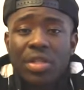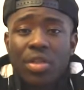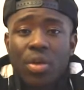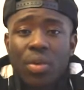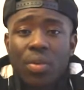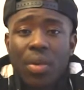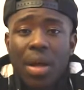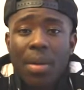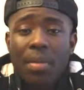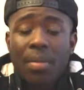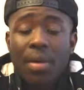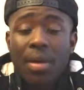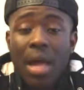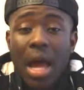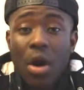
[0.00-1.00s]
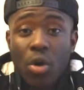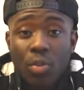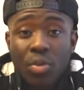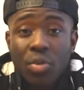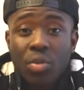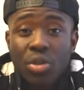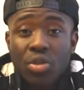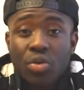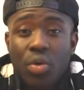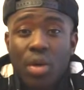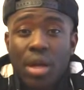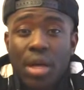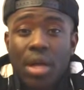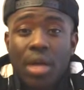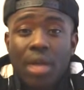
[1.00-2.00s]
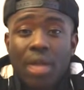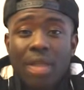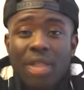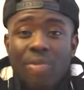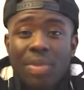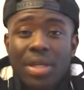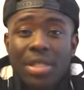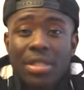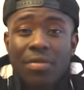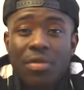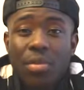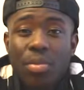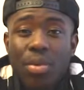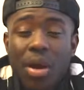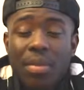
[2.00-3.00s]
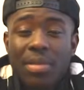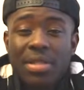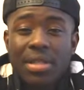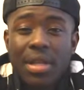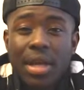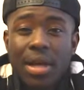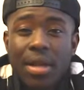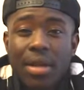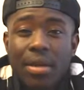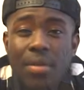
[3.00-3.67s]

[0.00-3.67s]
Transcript: So um, I hope you enjoy uh, this piece of The Promised Land.